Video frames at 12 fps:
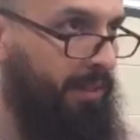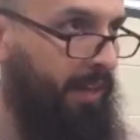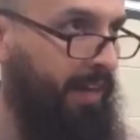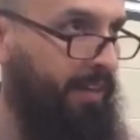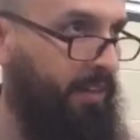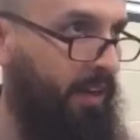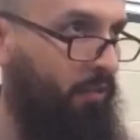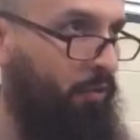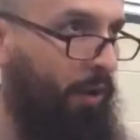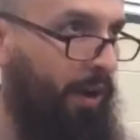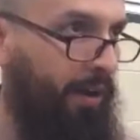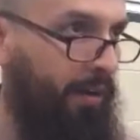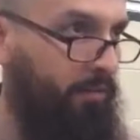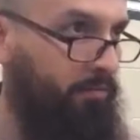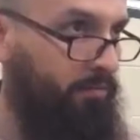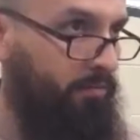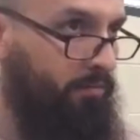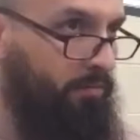like al-Duha
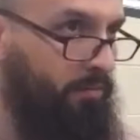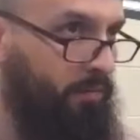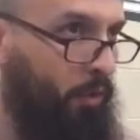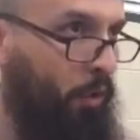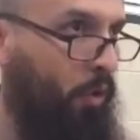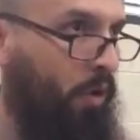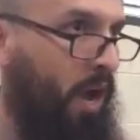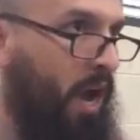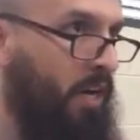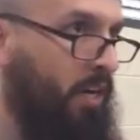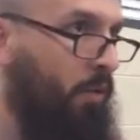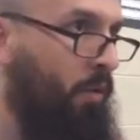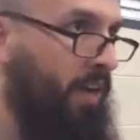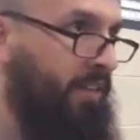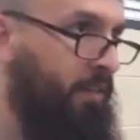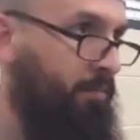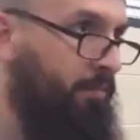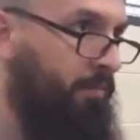or
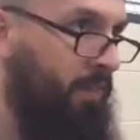al-Rawatib,